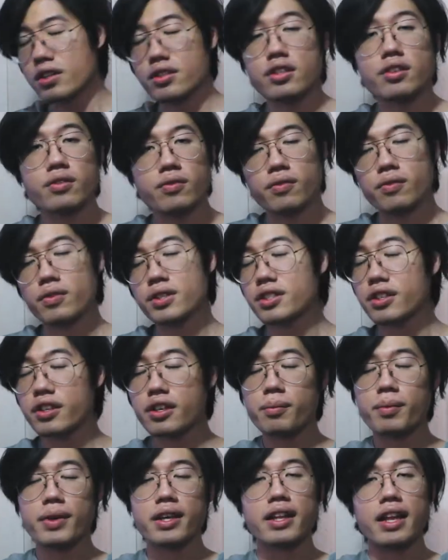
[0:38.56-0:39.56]
So what's
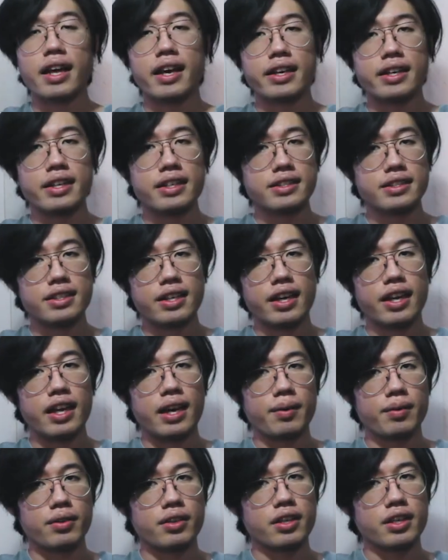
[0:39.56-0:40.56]
gonna be like is that
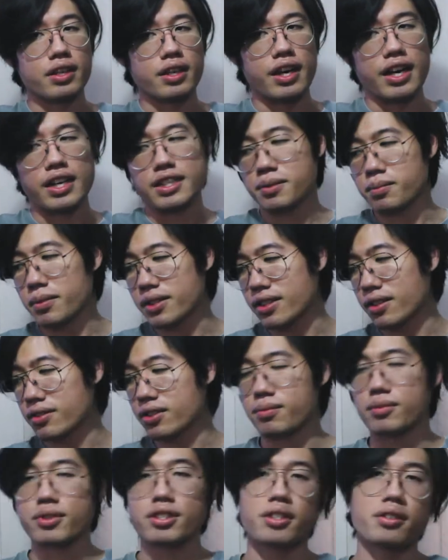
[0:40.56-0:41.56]
I'm gonna ask myself
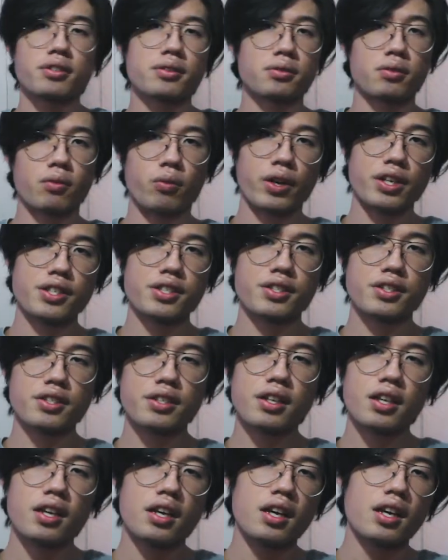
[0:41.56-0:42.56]
some serious
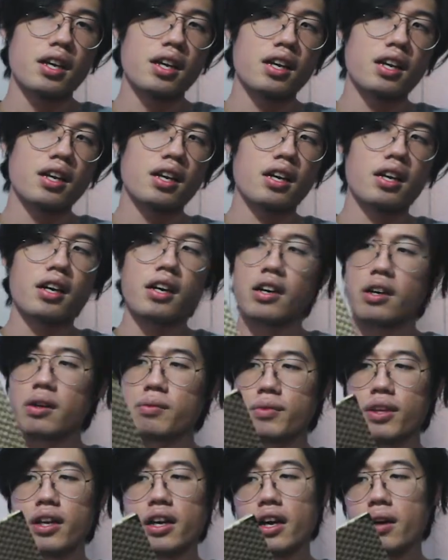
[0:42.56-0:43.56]
question.
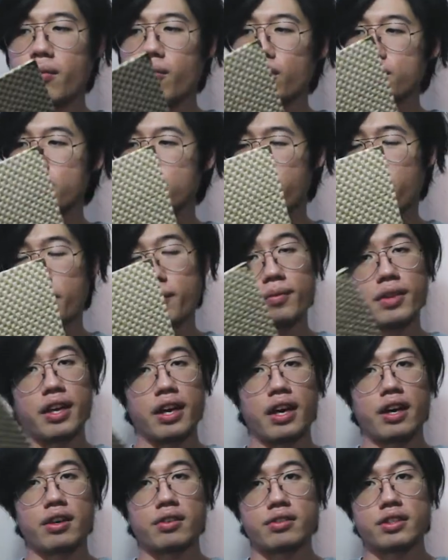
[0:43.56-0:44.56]
I wrote some of them
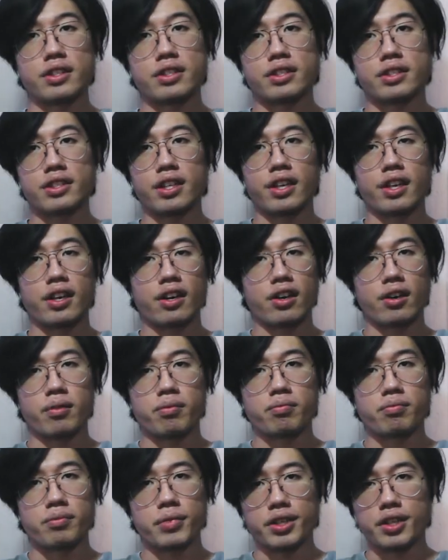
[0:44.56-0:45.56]
down instead of
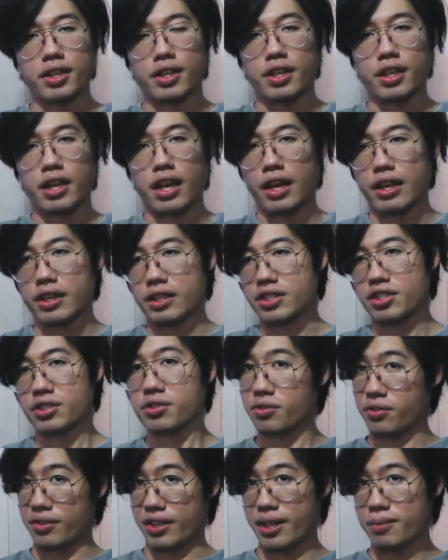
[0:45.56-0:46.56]
making like a
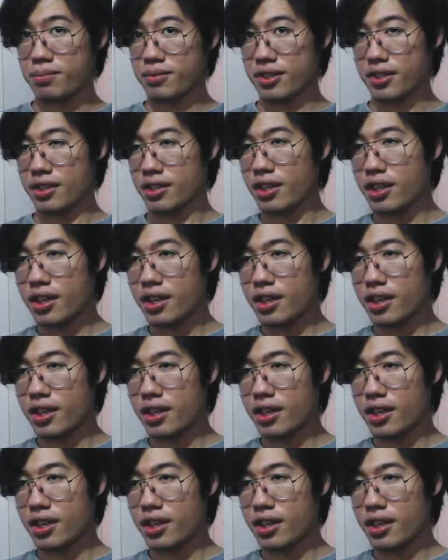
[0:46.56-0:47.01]
script.